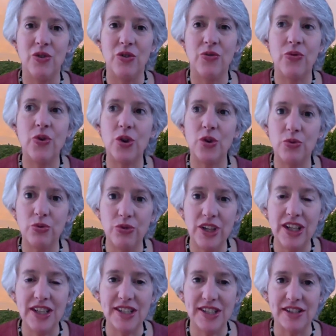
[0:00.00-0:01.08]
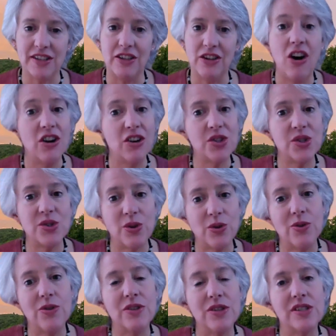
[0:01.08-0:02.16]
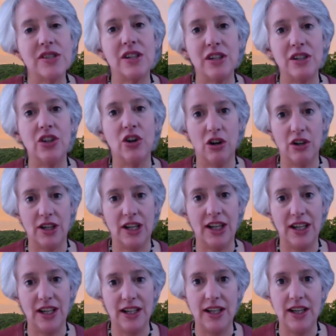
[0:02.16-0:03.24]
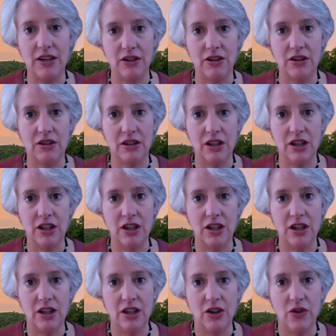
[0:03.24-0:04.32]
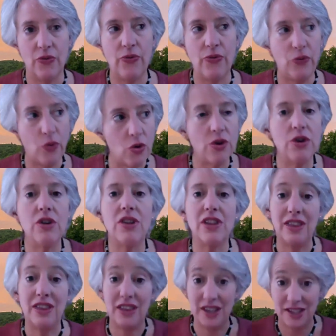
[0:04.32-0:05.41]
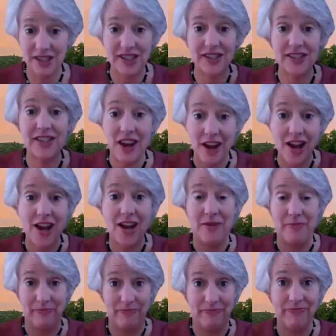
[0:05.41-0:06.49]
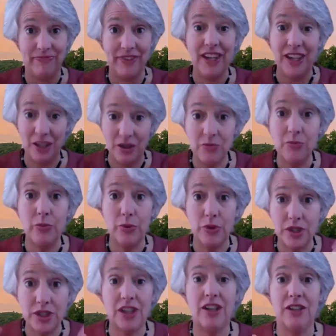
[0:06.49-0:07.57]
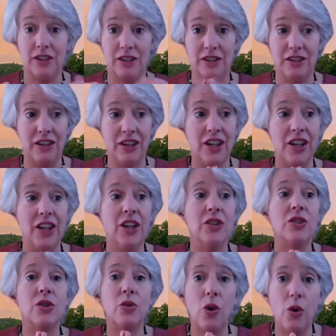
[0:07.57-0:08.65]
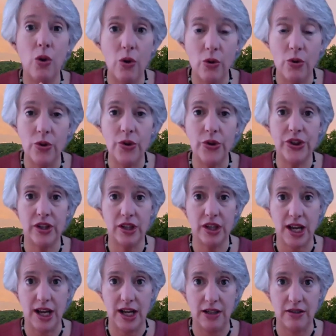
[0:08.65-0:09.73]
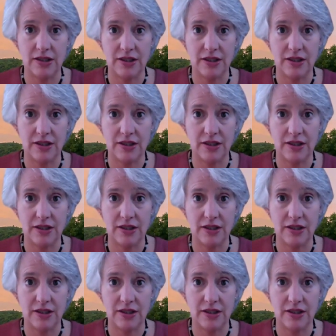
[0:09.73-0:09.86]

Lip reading: for a reason. Our souls incarnated here for this time in particular, to hold the light,